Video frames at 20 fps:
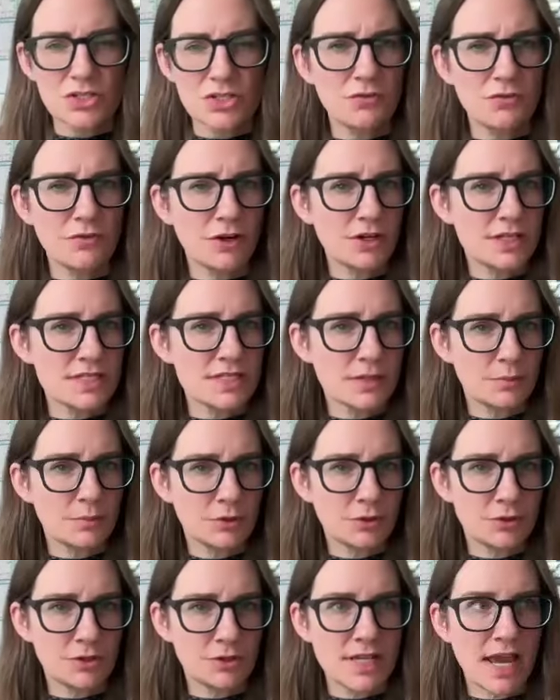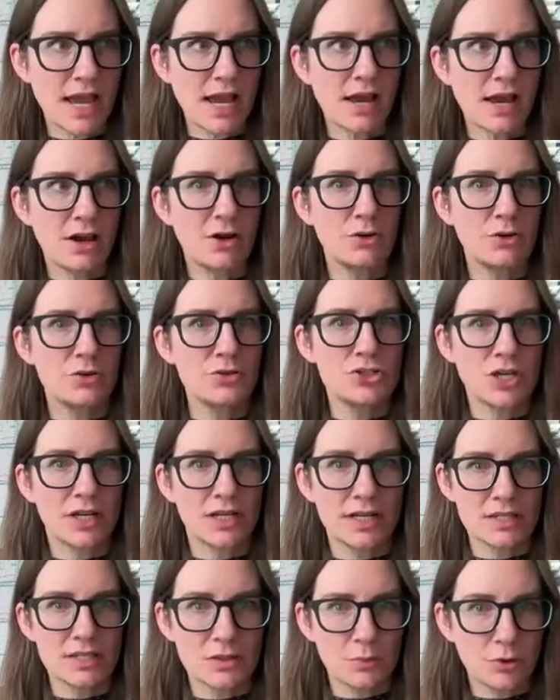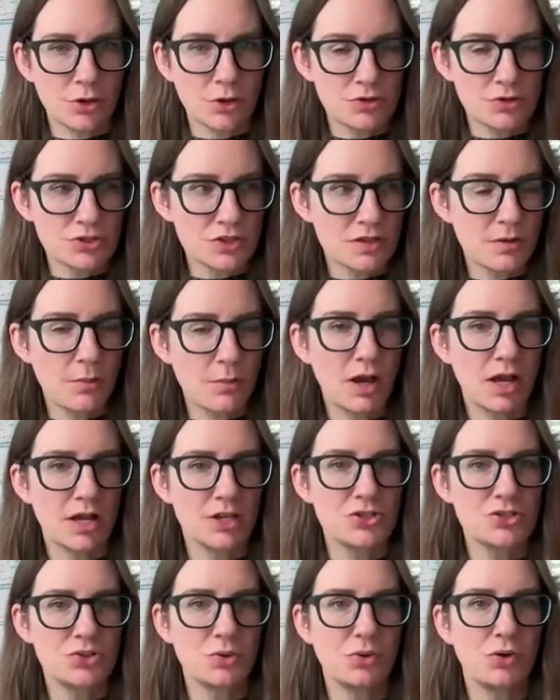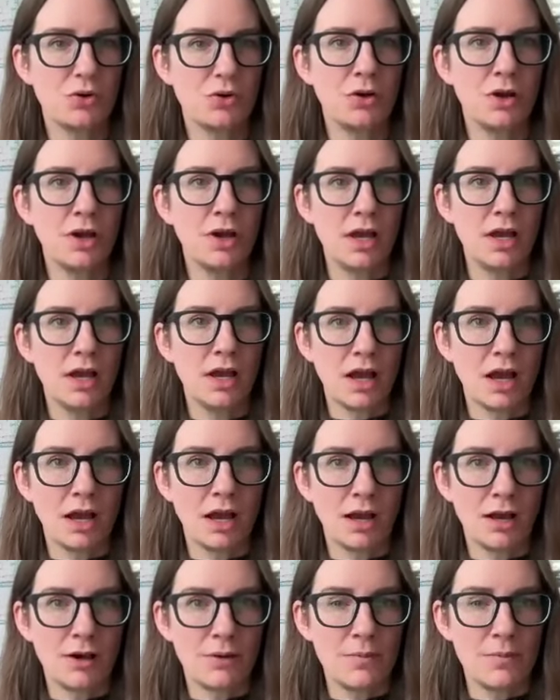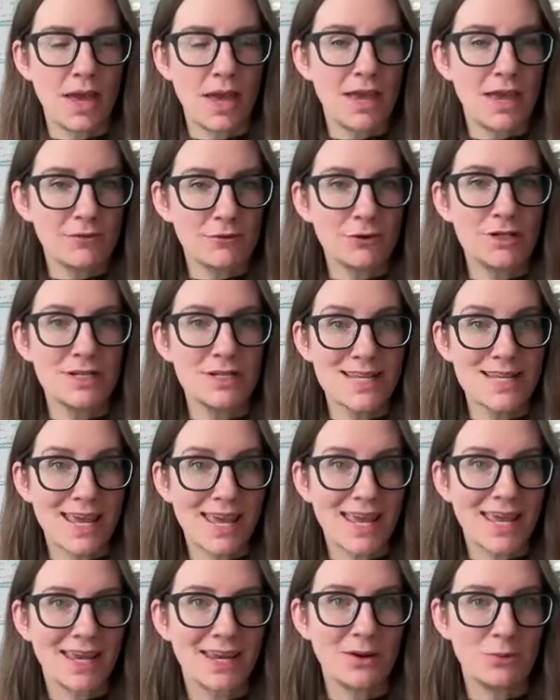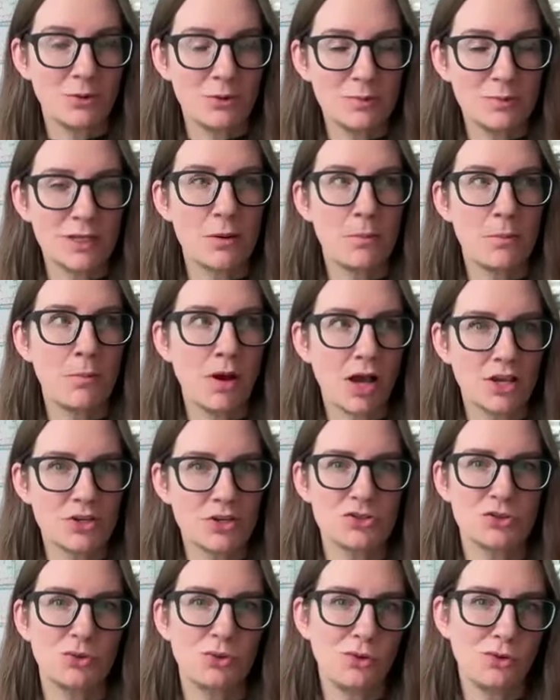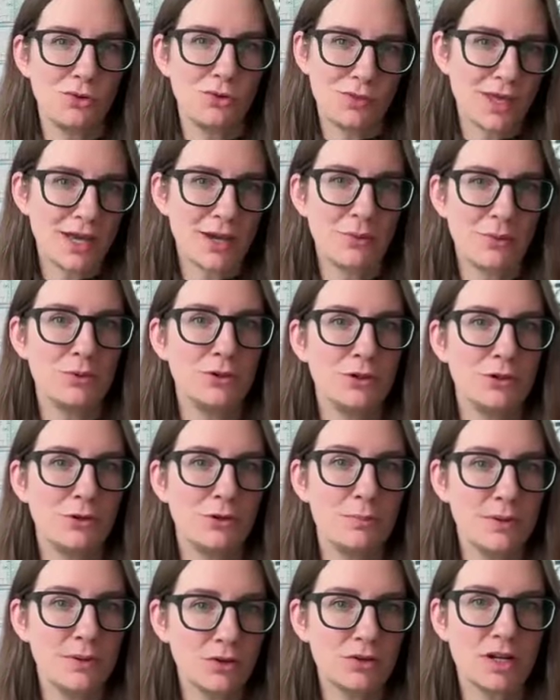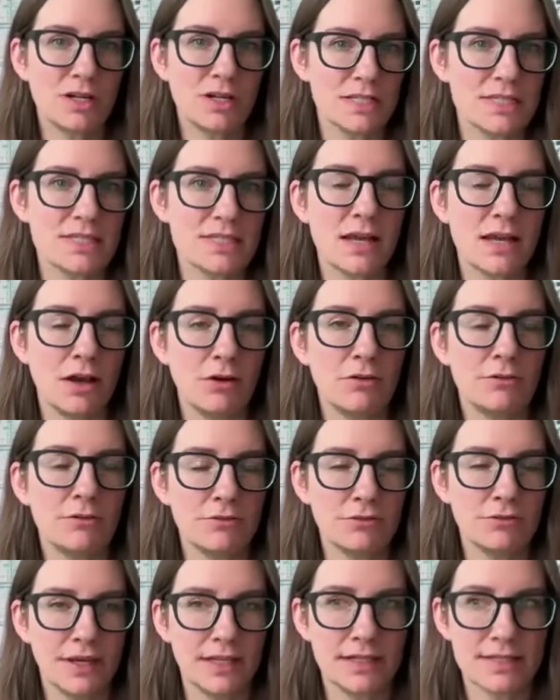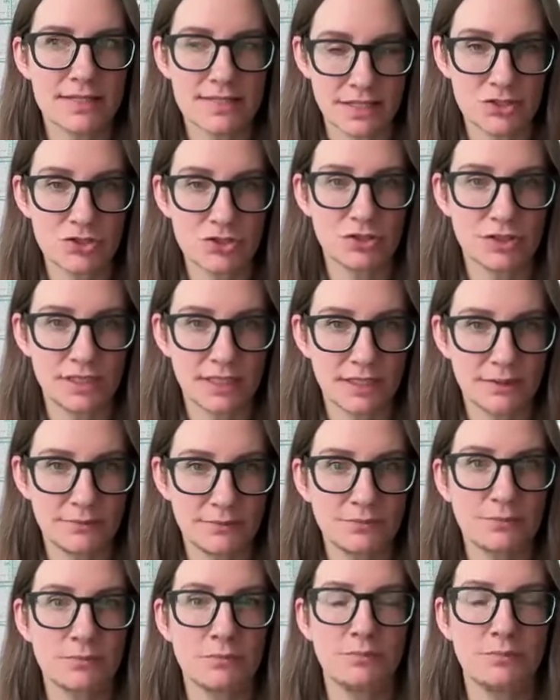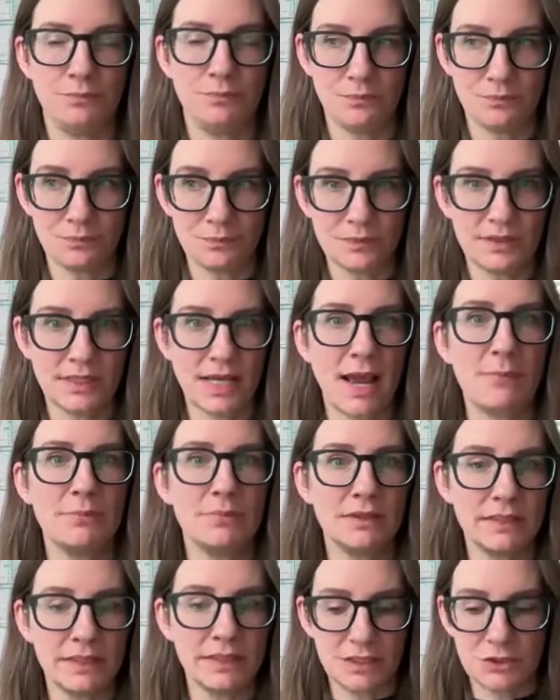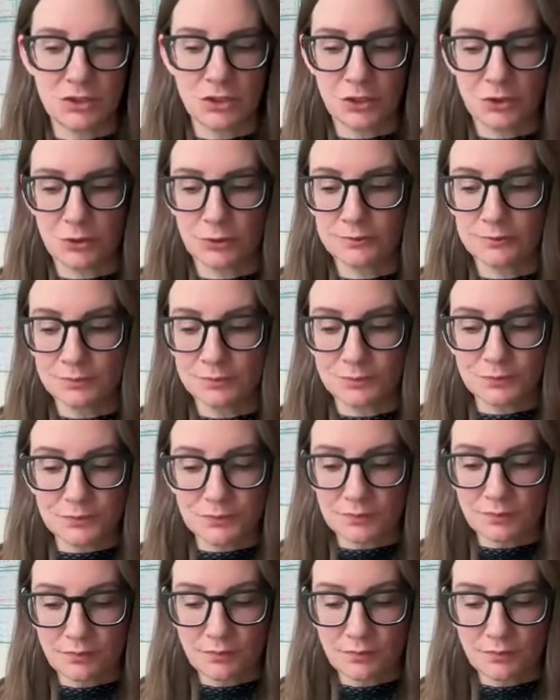So very similar to how Jen has approached the module, every day will be a module that will build on itself and essentially, yeah, lead you